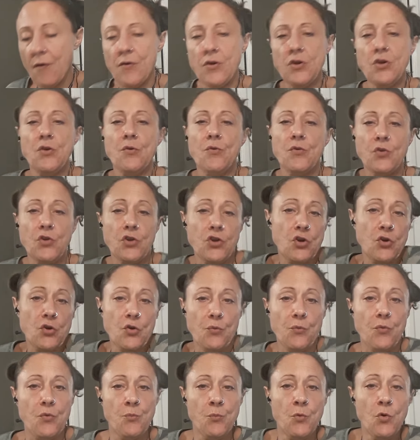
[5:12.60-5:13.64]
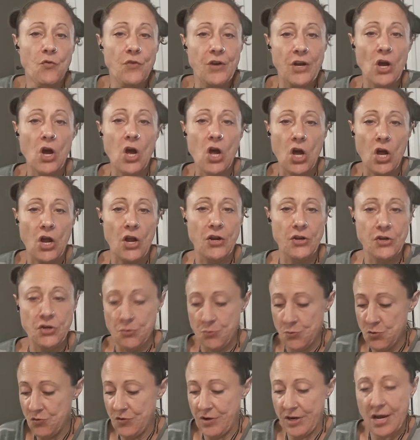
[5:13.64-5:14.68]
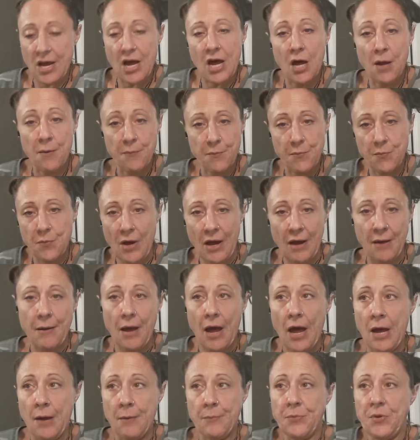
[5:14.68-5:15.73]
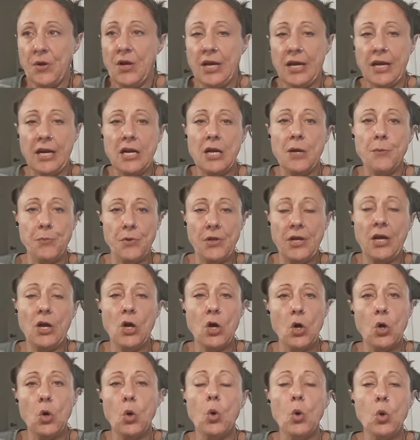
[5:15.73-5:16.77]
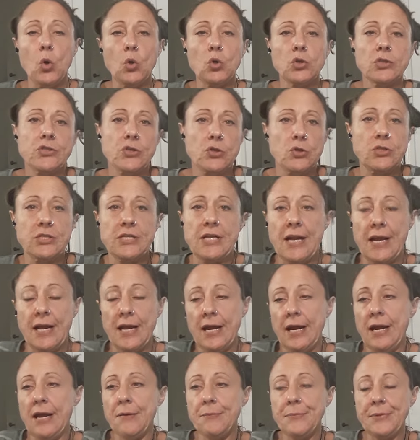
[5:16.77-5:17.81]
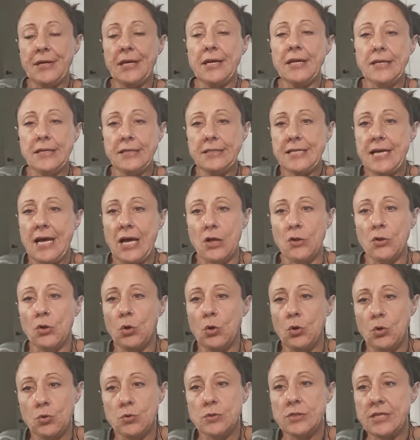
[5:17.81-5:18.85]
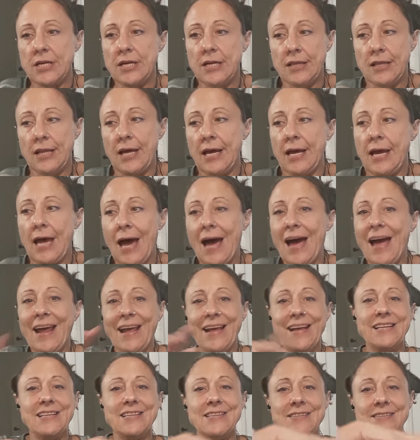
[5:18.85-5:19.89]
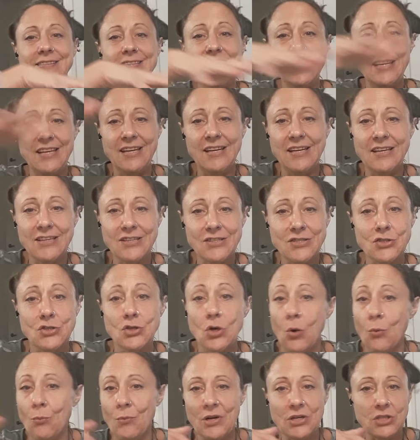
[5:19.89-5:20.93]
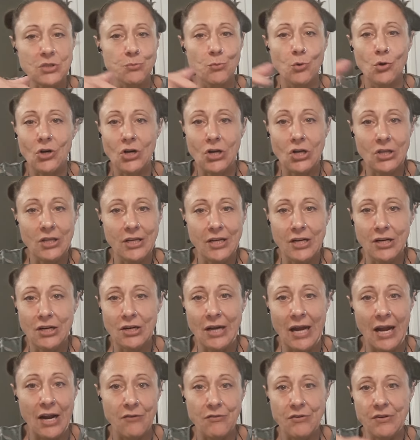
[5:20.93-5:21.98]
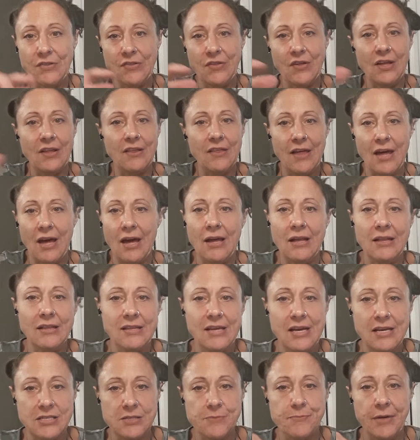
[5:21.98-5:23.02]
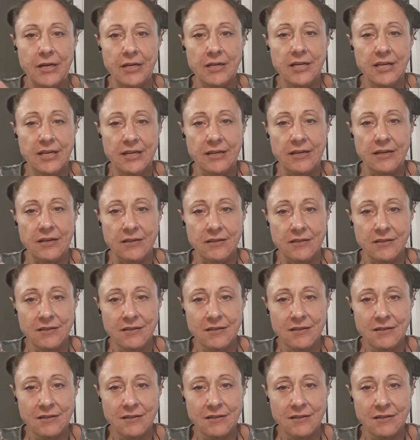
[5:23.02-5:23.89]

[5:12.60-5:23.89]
You're moving on. You're moving up. I'm picking up like a whole. So today I've been getting downloads, and like I can see so much more clear everything that has been hidden.